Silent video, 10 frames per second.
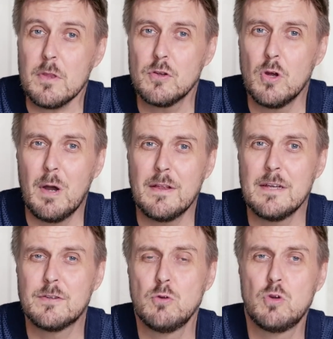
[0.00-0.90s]
So I
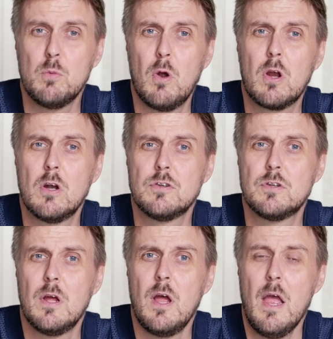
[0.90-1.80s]
think social
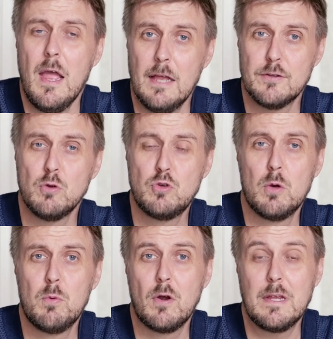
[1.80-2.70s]
workers and
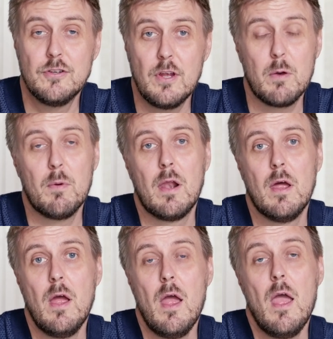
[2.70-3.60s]
social work in
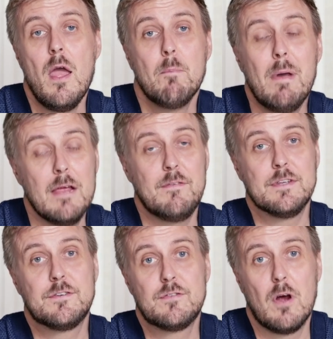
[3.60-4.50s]
general
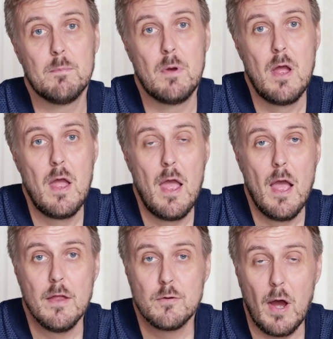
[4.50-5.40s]
benefits from
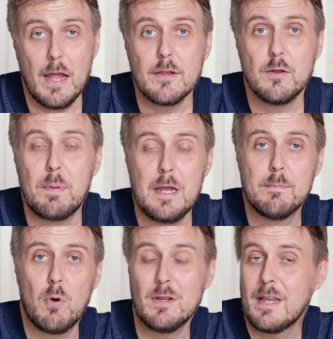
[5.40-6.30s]
trying to
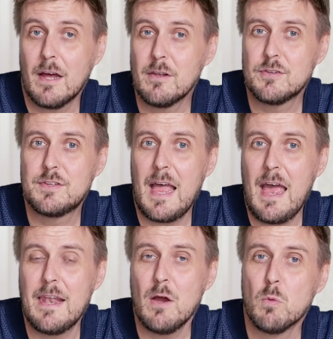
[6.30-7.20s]
pinpoint and
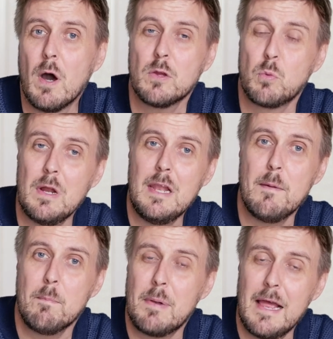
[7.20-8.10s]
understand what really
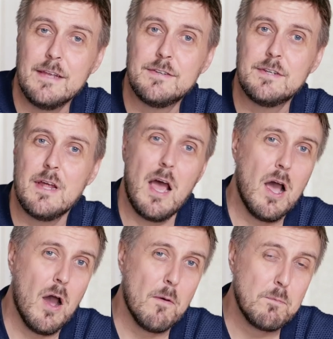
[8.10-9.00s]
plays
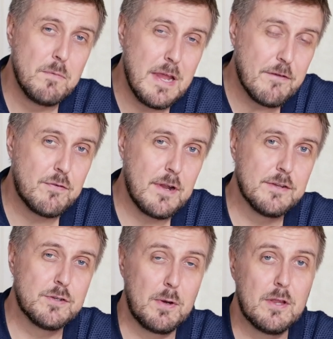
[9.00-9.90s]

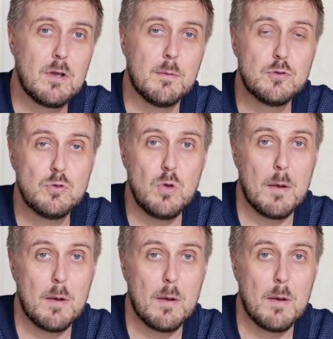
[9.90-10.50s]
difference when it comes to